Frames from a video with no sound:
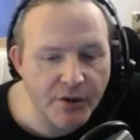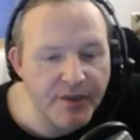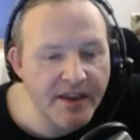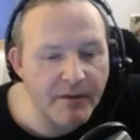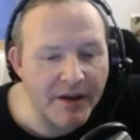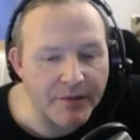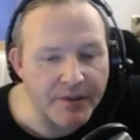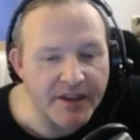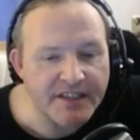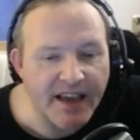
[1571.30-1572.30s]
think about
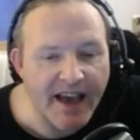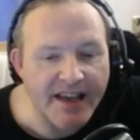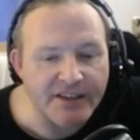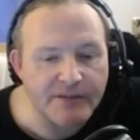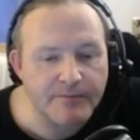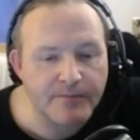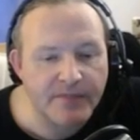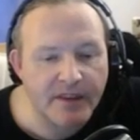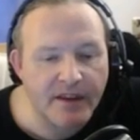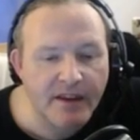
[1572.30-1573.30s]
this as
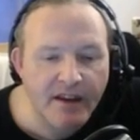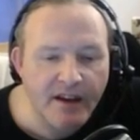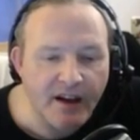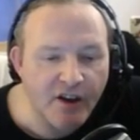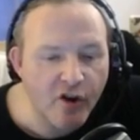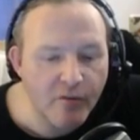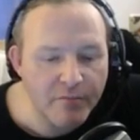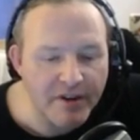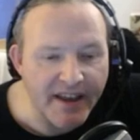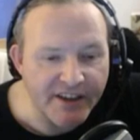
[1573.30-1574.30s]
a
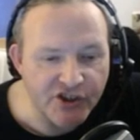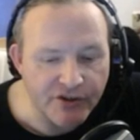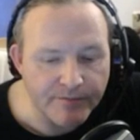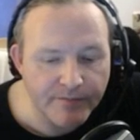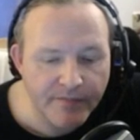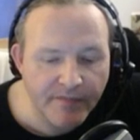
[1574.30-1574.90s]
combination